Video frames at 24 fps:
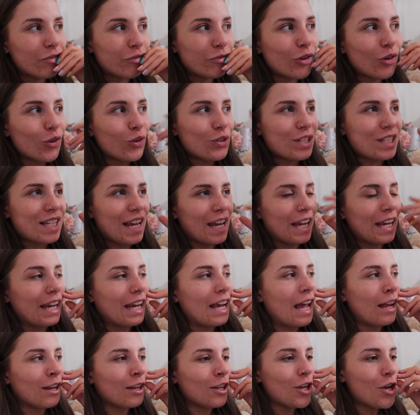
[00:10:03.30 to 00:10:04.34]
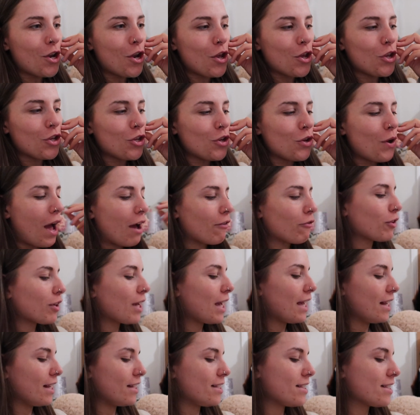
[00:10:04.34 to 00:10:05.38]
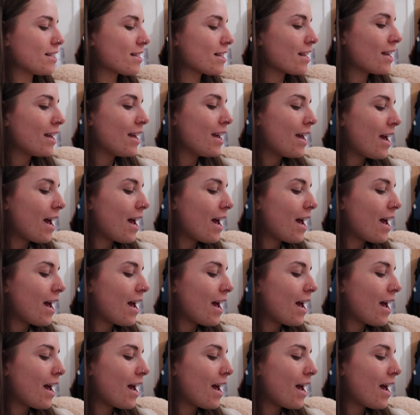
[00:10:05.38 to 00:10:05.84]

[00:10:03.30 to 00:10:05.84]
40 and you have kids